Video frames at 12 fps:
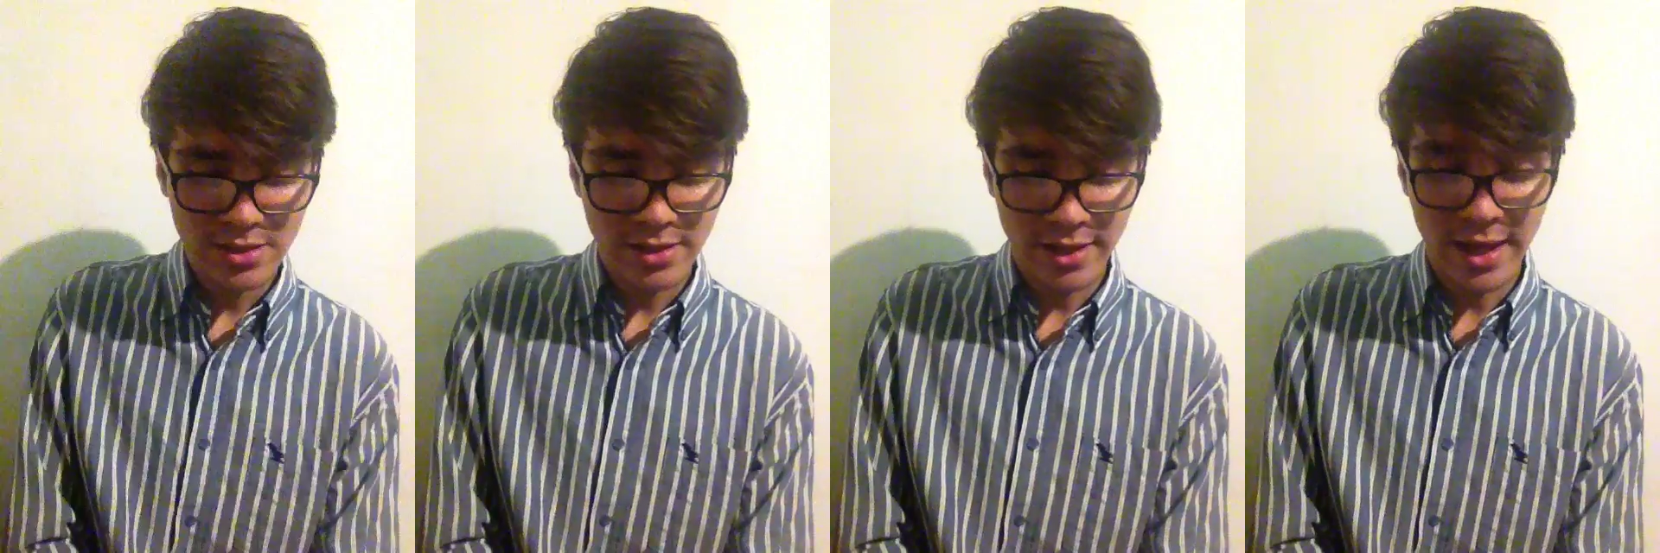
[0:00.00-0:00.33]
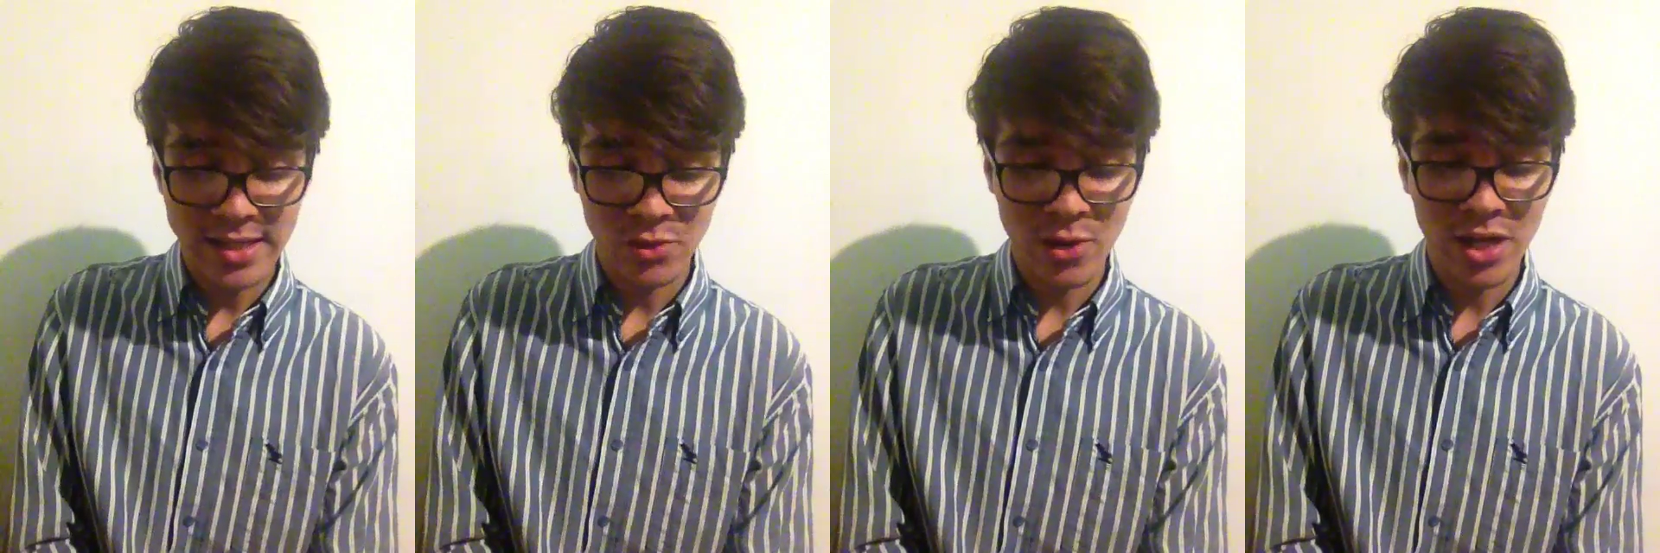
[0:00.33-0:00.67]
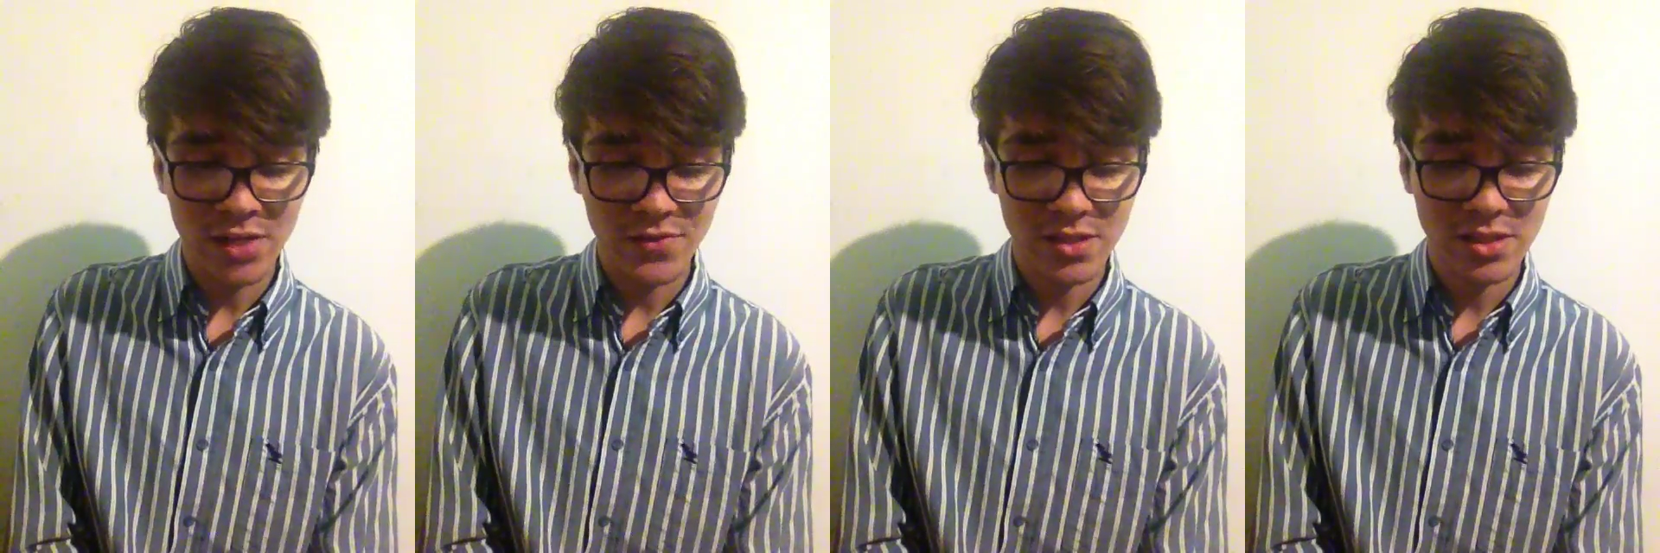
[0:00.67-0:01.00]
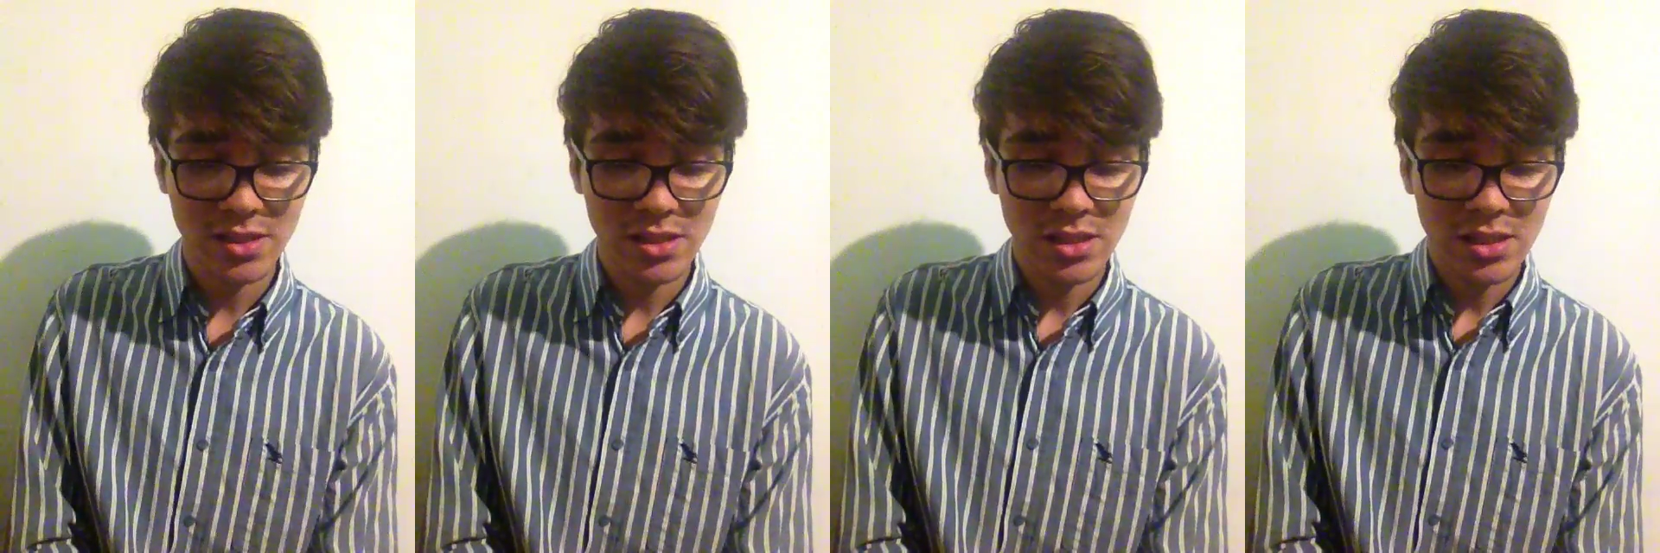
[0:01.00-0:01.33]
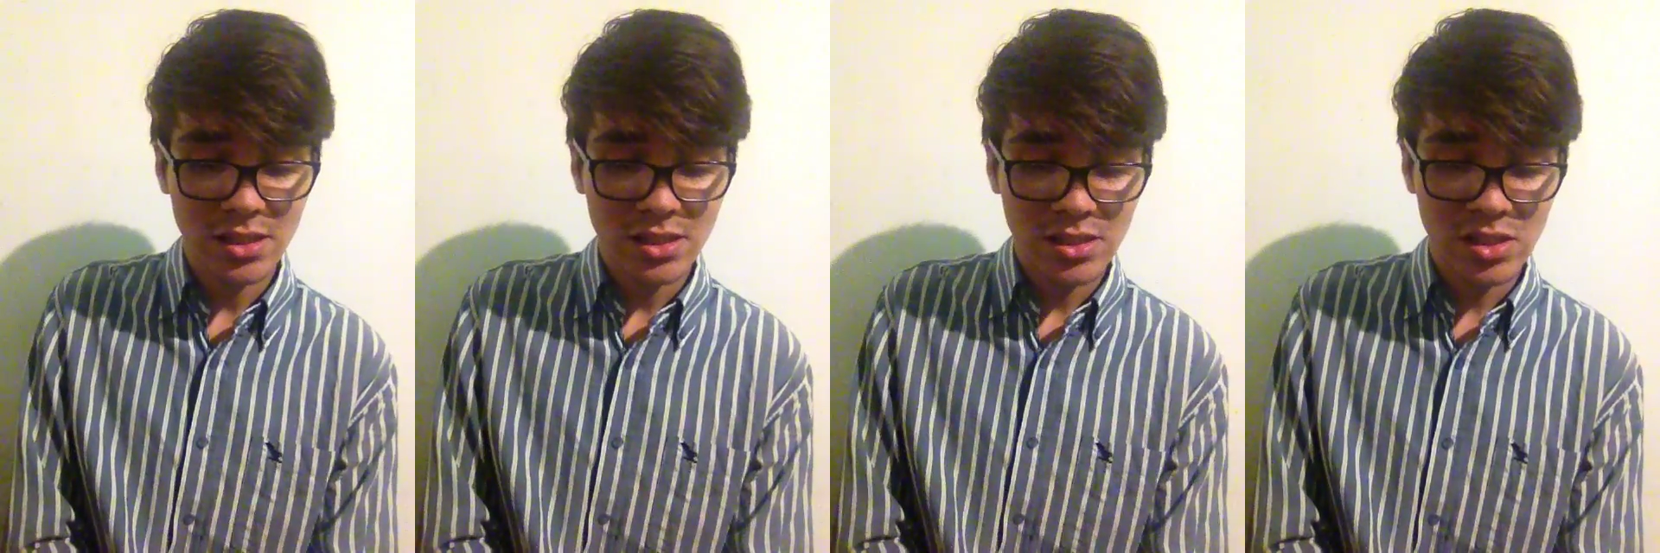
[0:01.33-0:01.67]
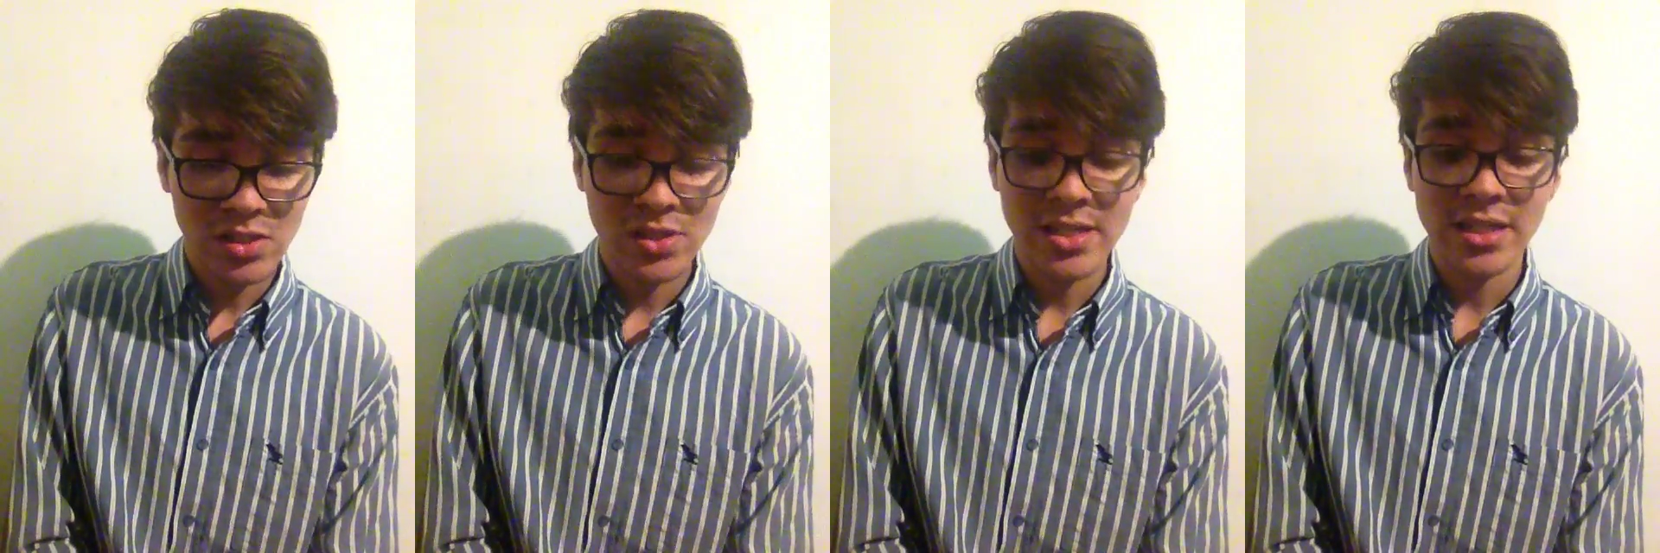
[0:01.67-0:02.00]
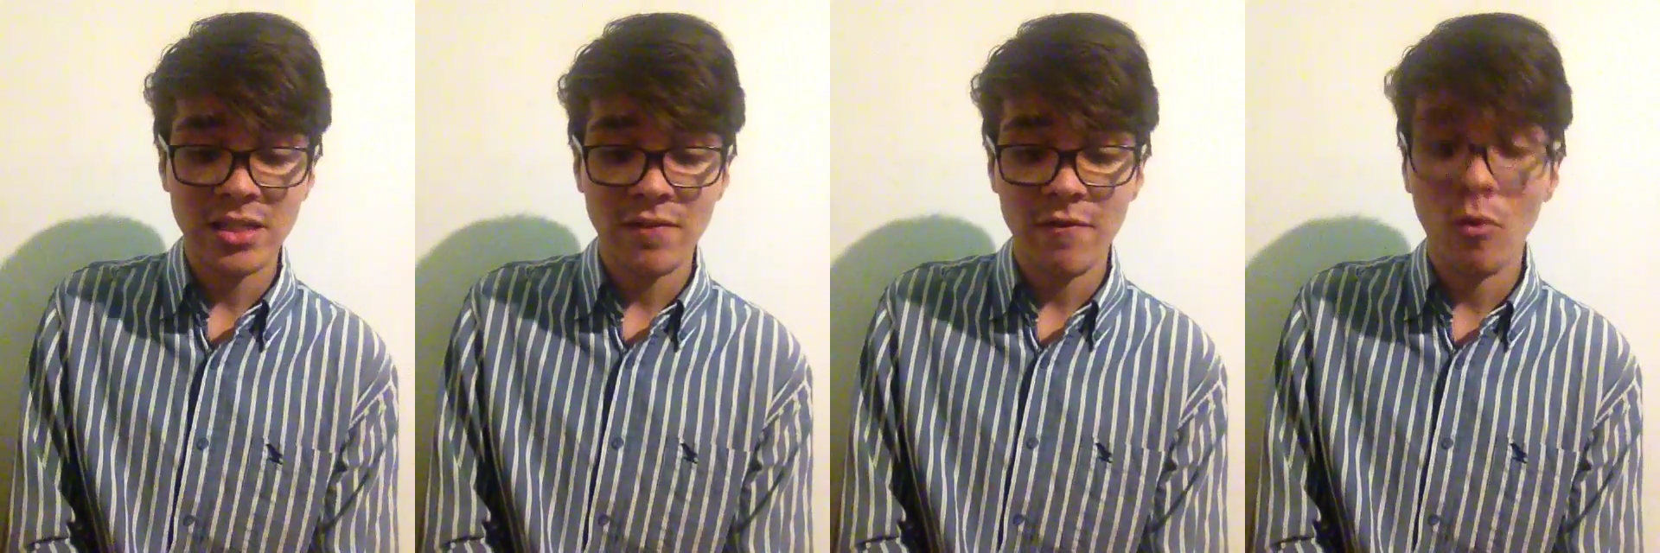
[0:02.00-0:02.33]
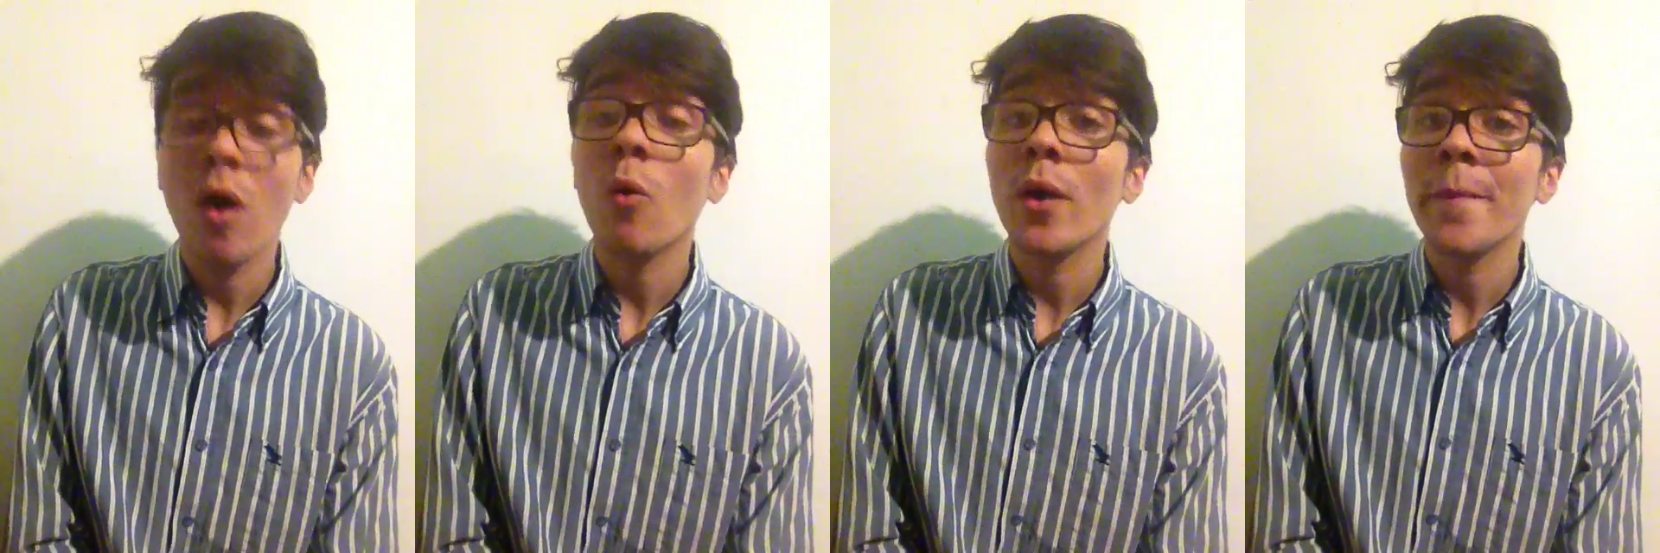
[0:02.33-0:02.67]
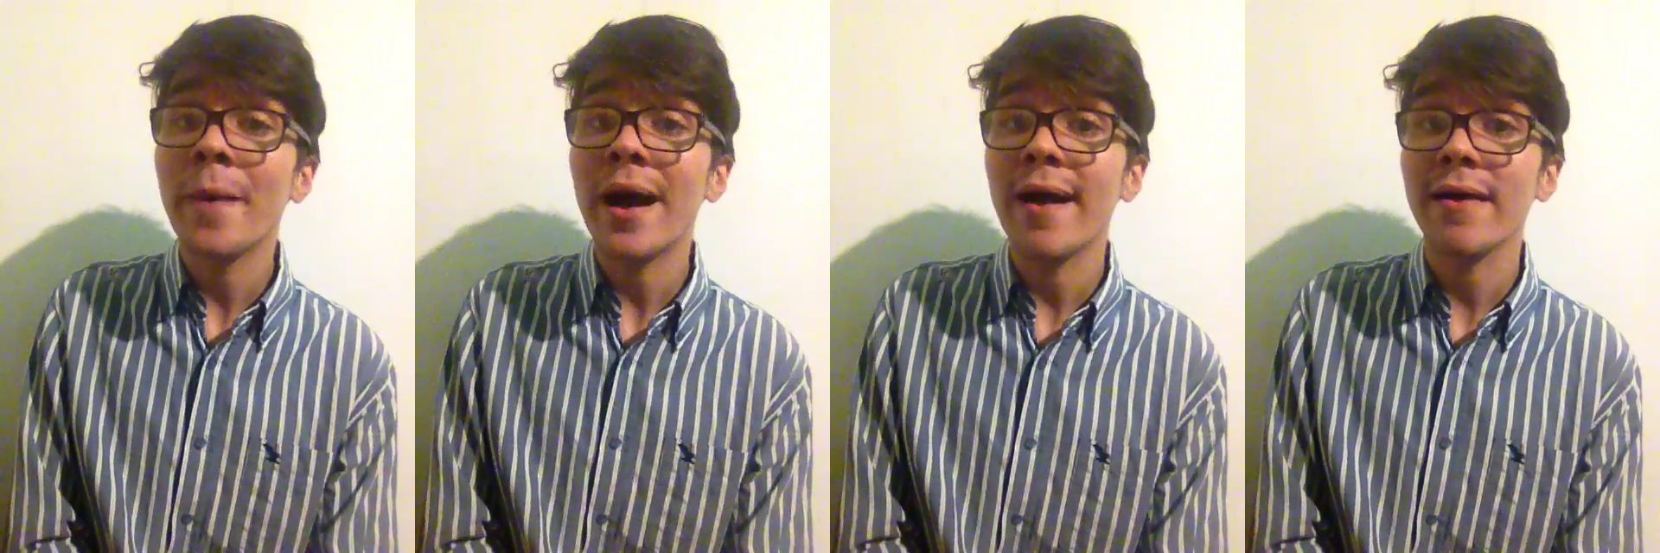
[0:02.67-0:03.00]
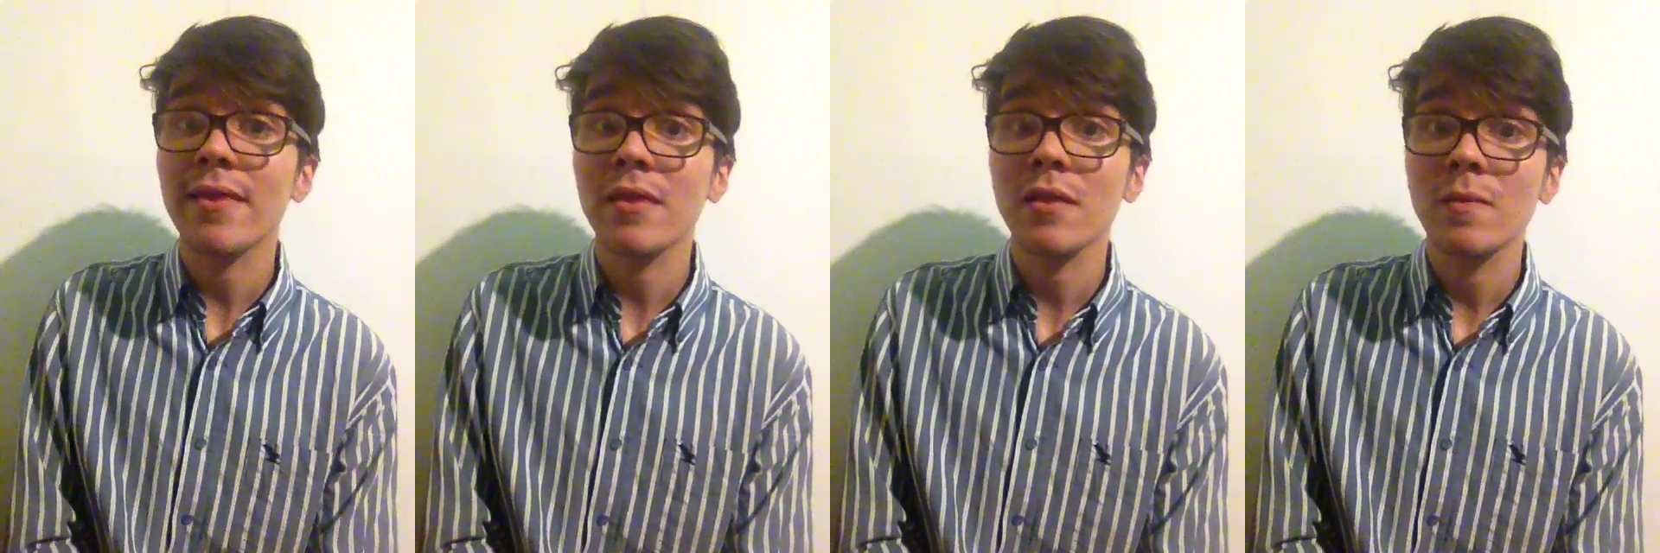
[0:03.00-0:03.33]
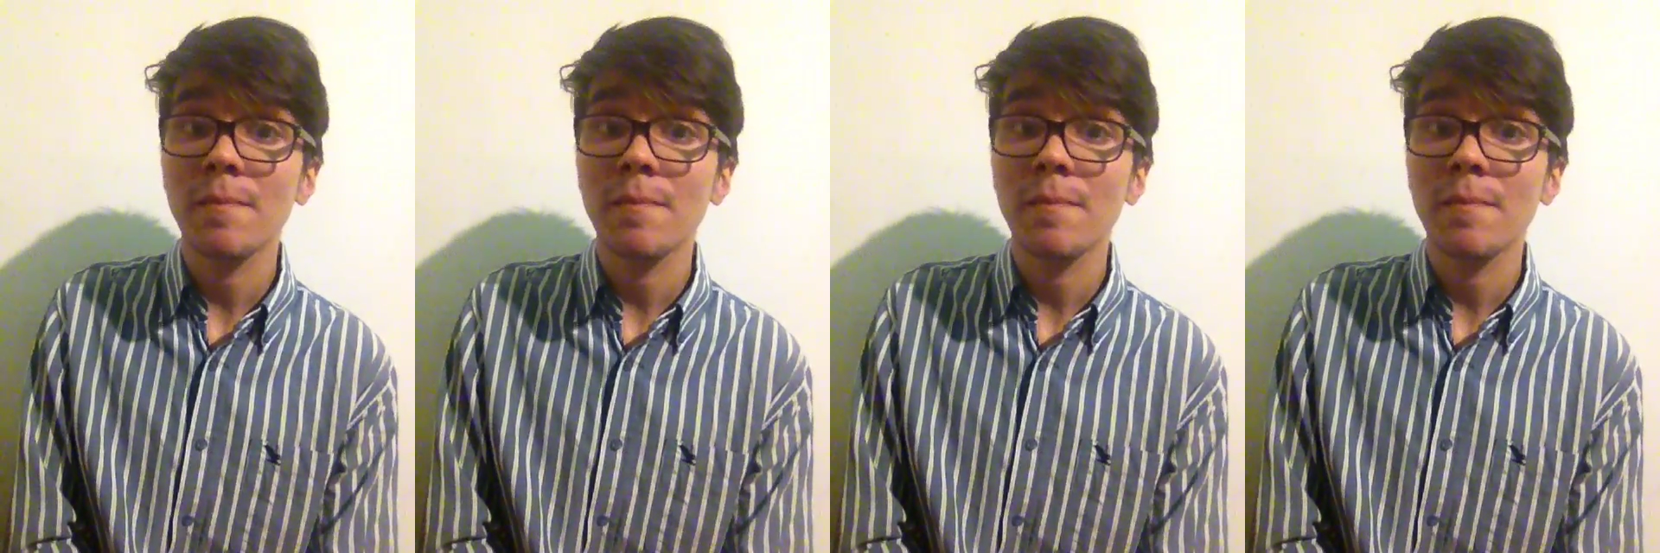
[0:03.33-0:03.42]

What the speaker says: that I had arrived to the end of a one-way path,